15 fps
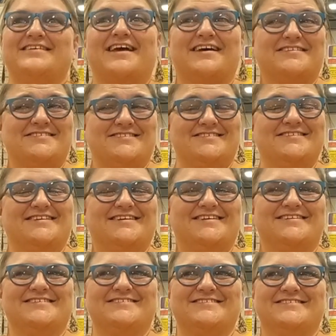expo?
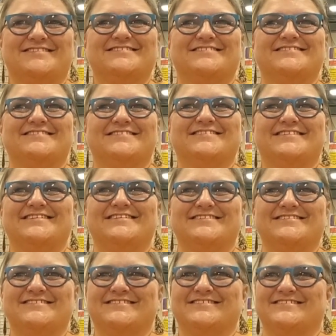Yeah.
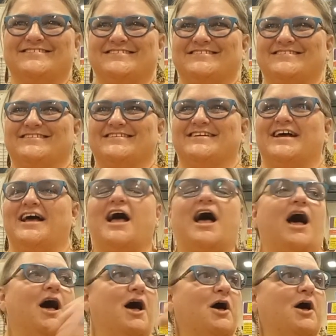What drew you to it?